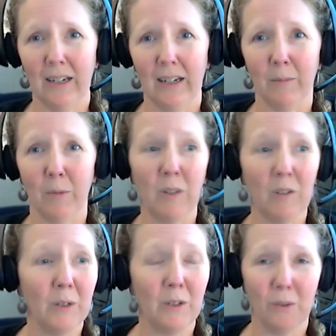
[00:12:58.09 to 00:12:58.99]
and
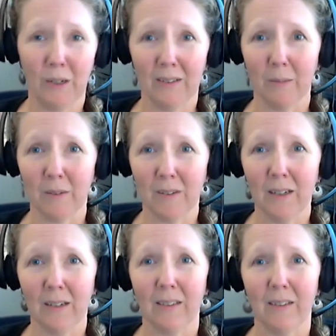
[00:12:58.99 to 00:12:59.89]
we've been doing some
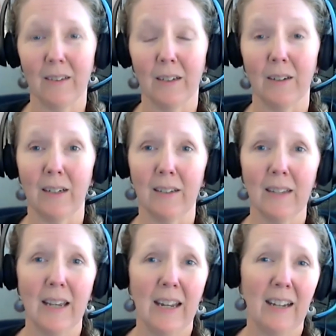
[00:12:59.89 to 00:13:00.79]
studies in this area,
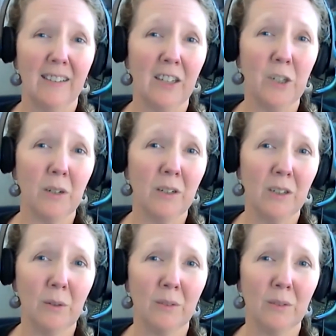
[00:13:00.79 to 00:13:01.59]
is that you can use